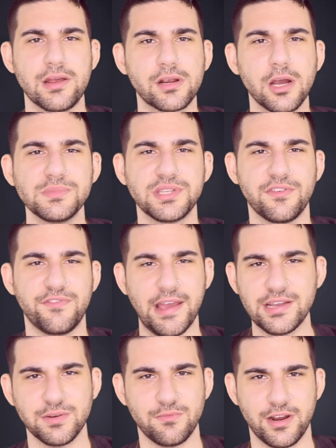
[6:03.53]
Here comes the
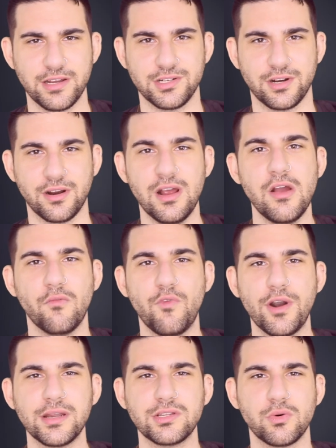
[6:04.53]
Phantom Ranger,
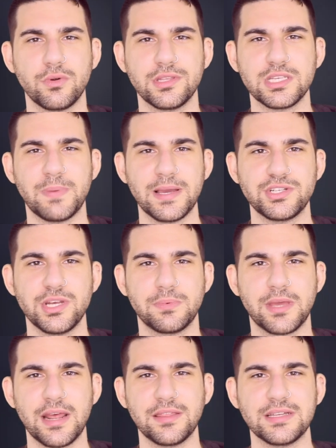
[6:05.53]
running toward the spaceship,
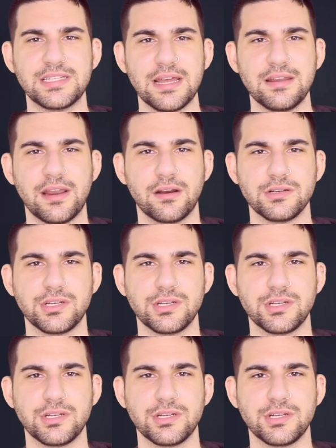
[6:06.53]
getting the detonator